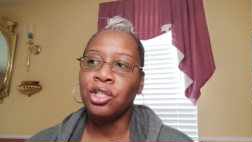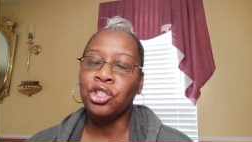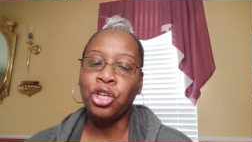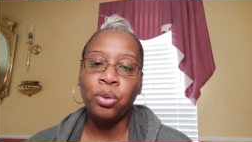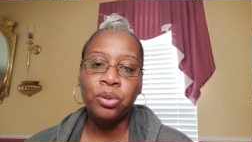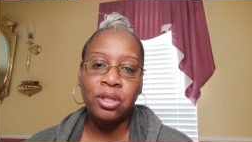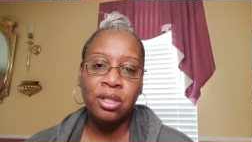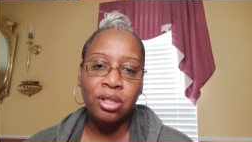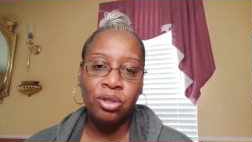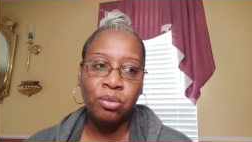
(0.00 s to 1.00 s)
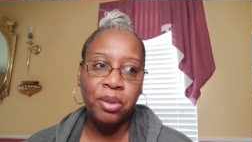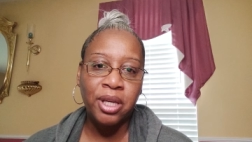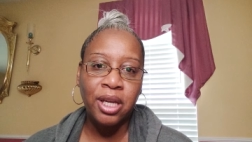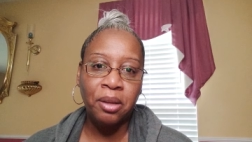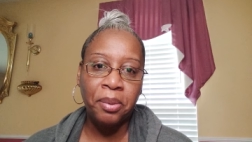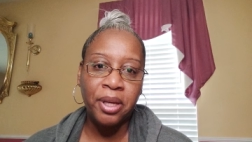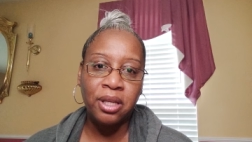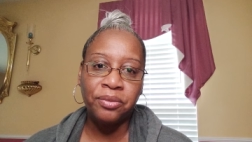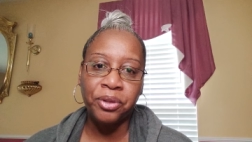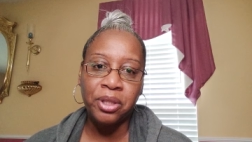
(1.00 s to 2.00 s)
chosen to be guinea
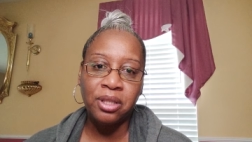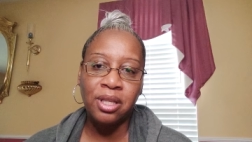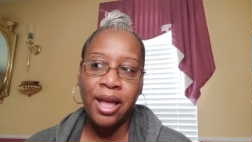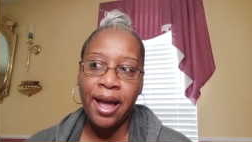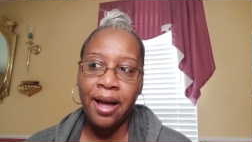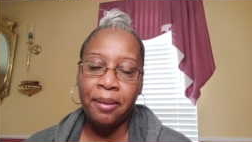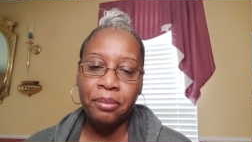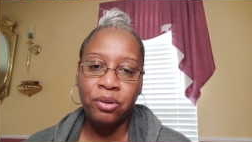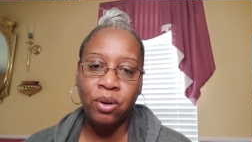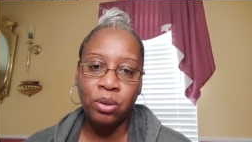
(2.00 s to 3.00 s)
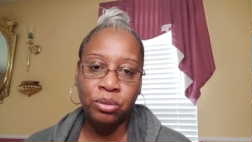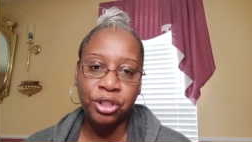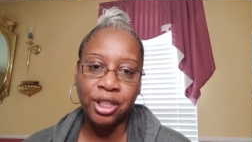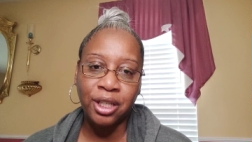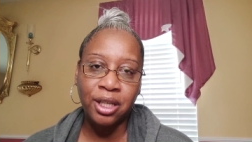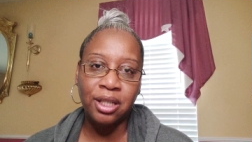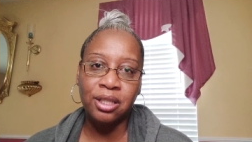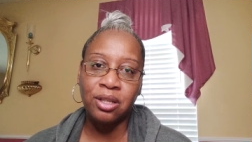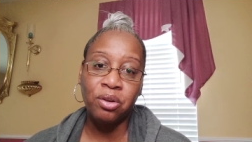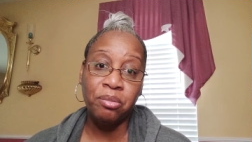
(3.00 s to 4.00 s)
pigs for this lab grown chicken
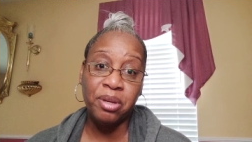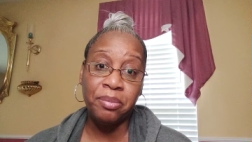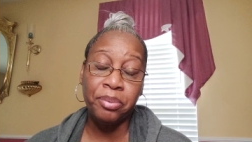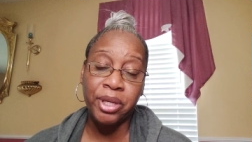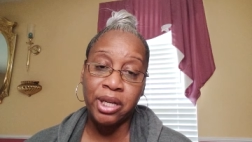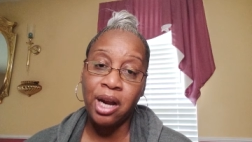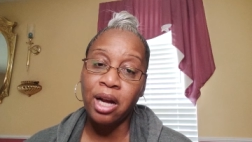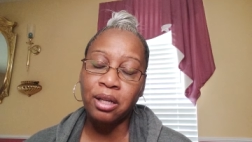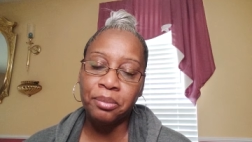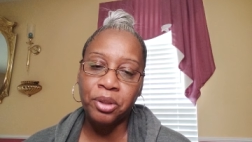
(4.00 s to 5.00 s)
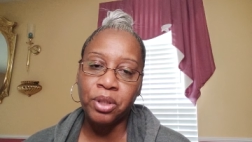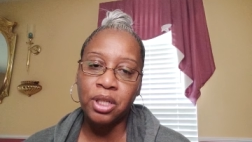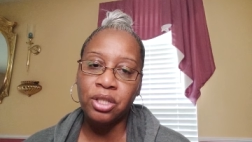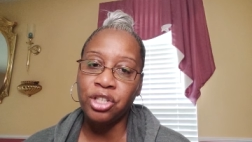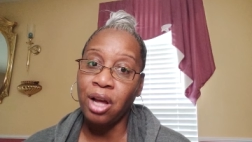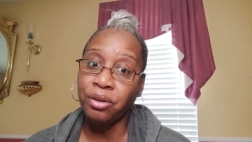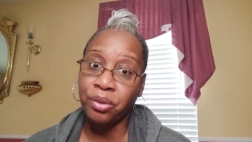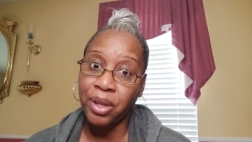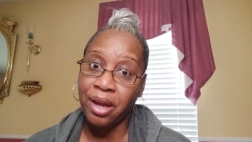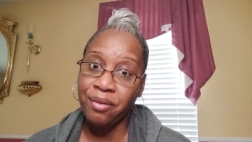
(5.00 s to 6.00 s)
that's going to be put in our communities. Y'all know
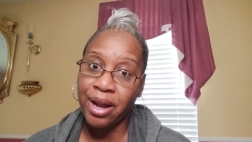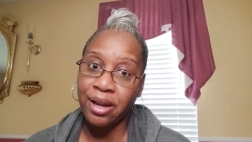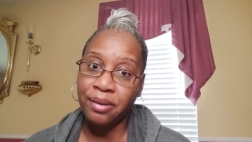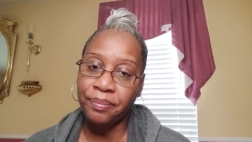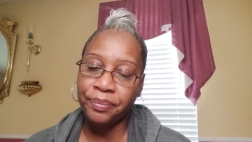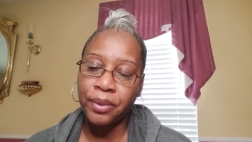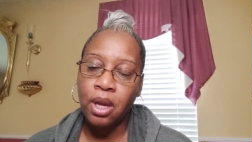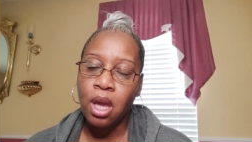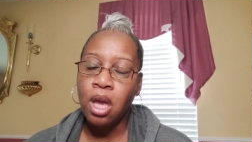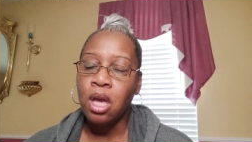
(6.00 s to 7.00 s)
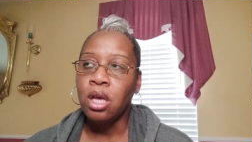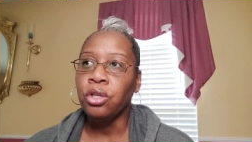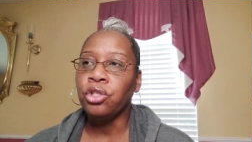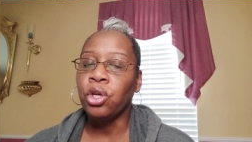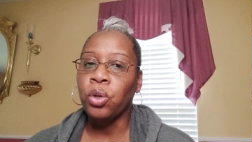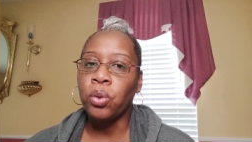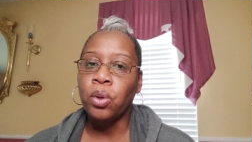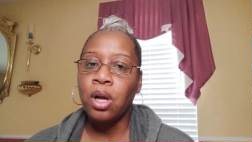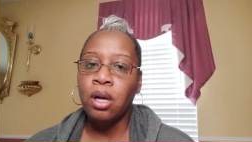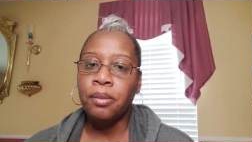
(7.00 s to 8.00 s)
that, right?
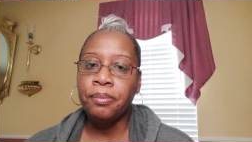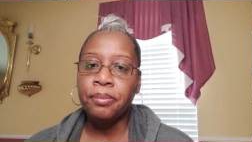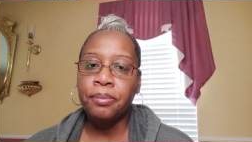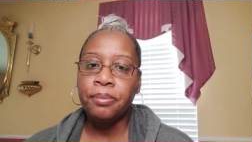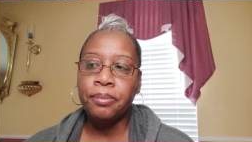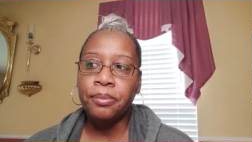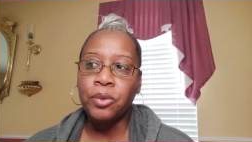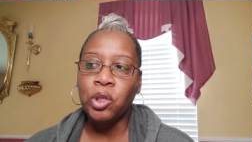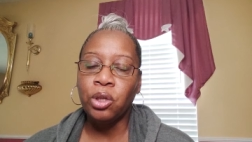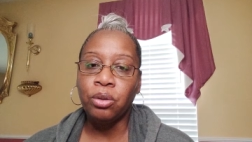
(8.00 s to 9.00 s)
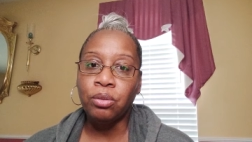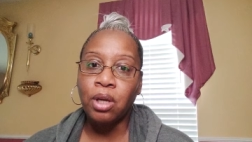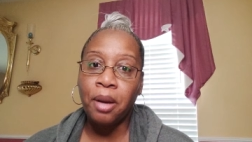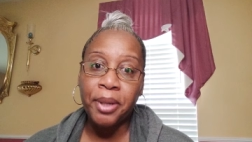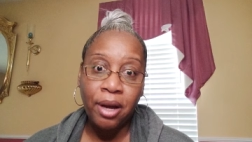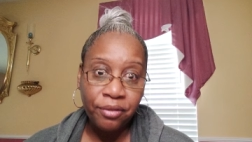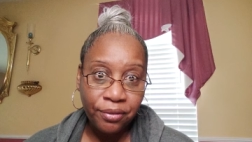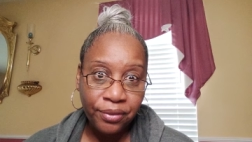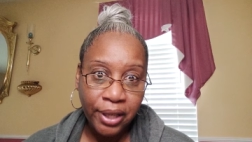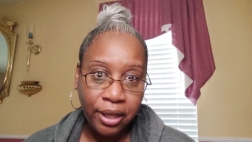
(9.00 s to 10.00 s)
So, um, you know, coming off of
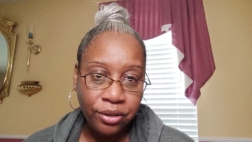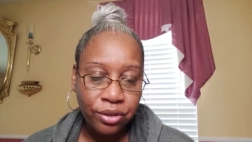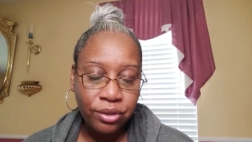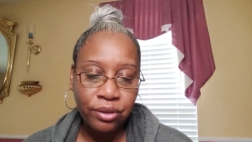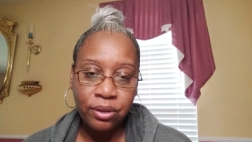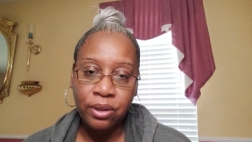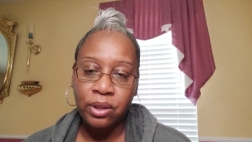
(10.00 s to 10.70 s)
flesh